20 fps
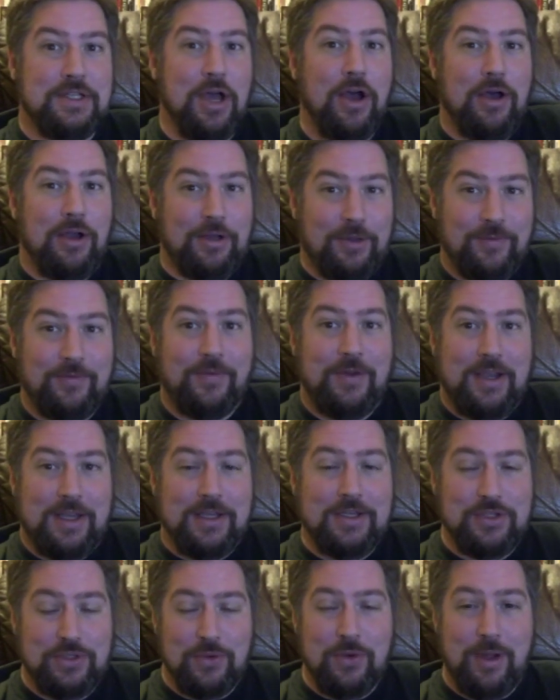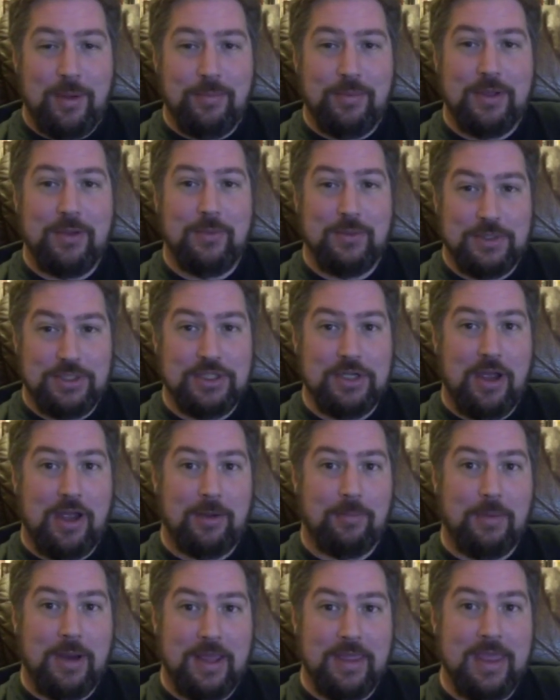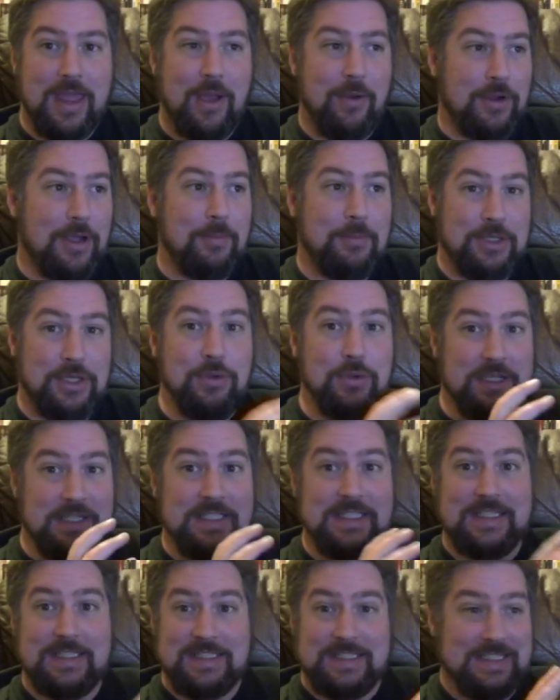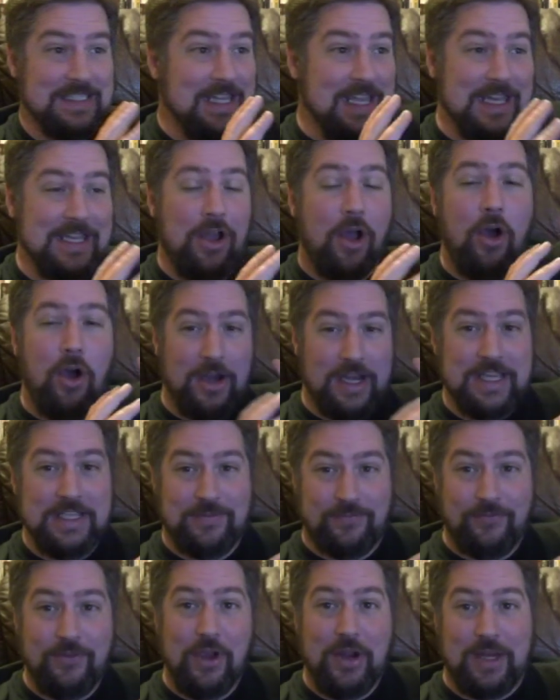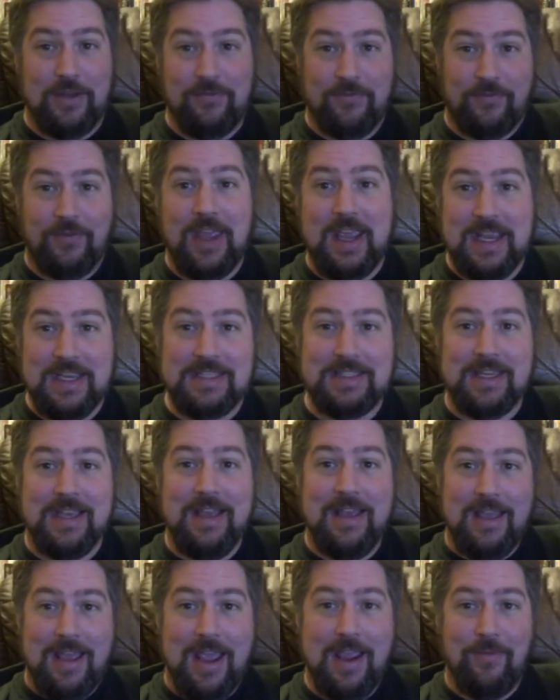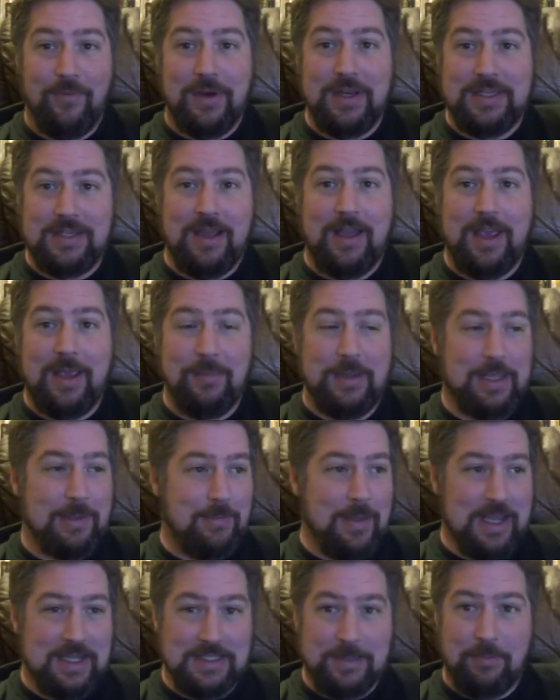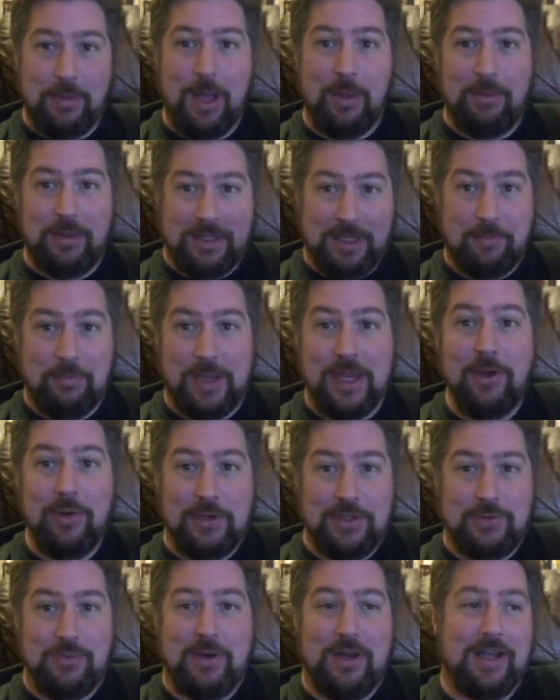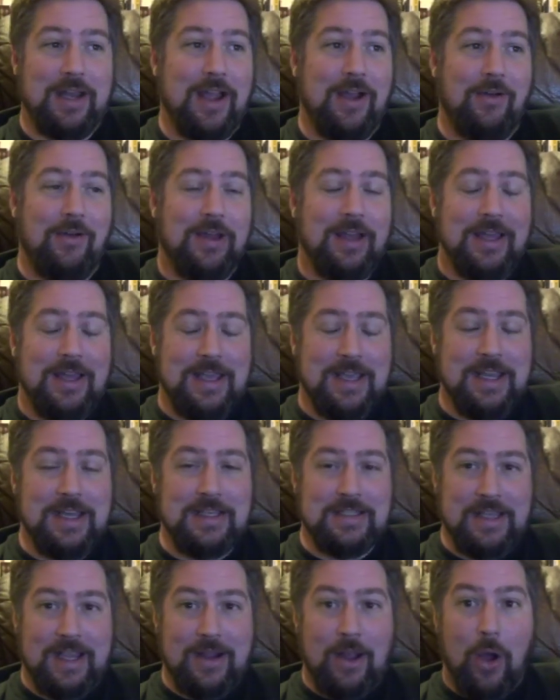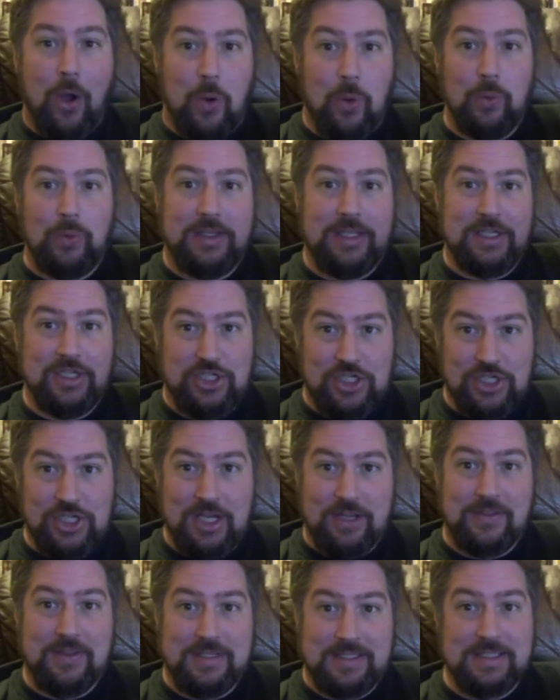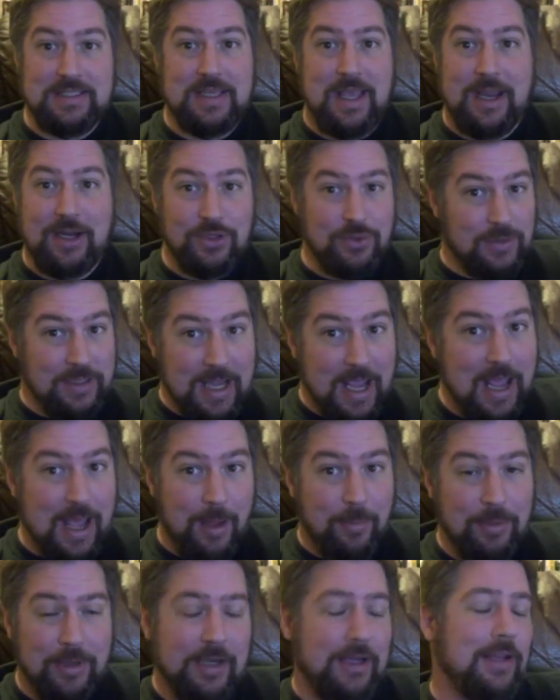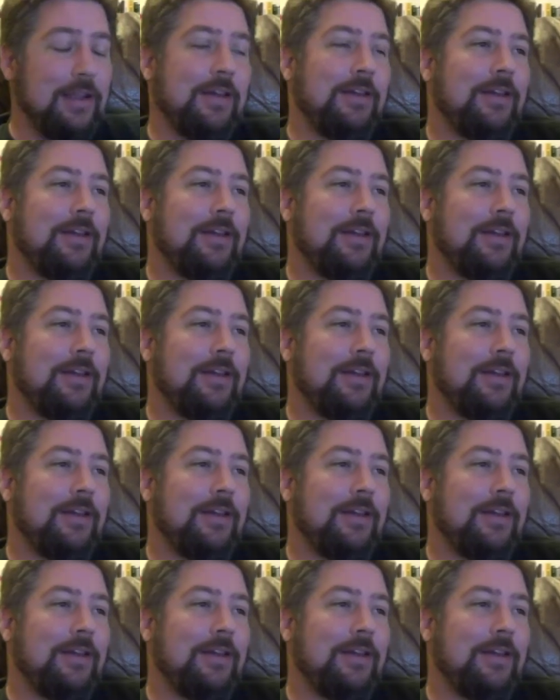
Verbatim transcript: Donald fucking Trump was shocked by the outcome. You can see it on his fucking face every time he makes a public appearance right now. He's like, holy shit, this is actually happening.